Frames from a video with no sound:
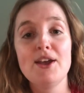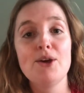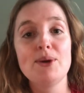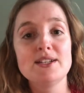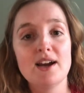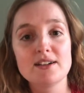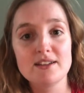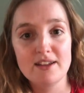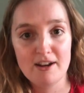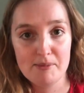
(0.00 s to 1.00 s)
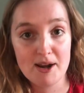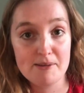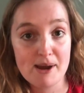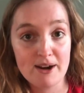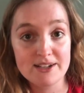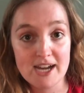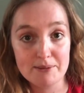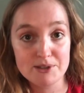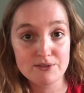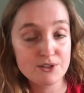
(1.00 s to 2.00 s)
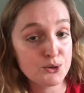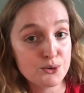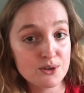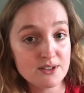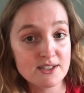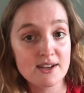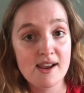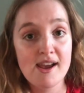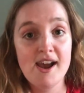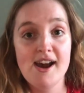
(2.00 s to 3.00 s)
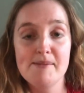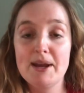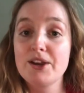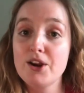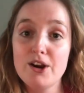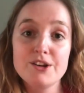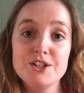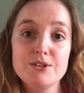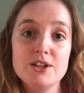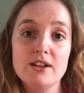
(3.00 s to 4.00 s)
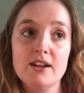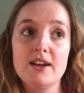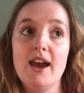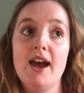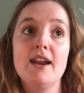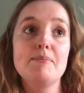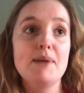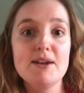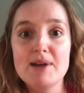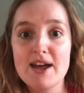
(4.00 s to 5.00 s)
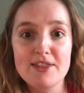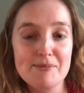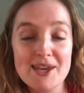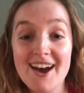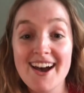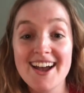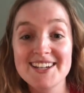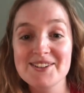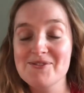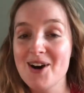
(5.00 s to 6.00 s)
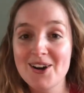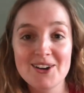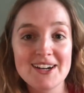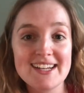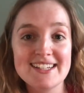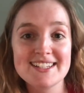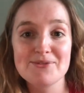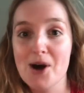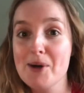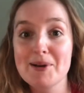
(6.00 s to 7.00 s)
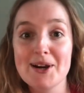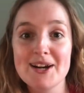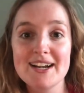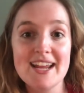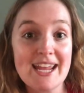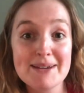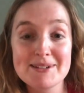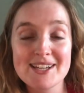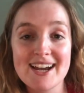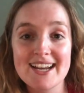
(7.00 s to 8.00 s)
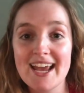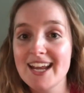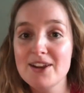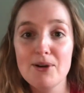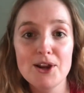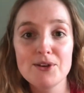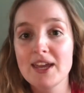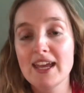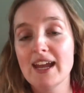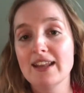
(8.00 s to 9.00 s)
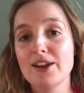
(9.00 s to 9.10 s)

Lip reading: We talked a little bit about adaptive tools. I encourage you to look at Bed Bath & Beyond, Walgreens, Walmart, Amazon, anywhere you can.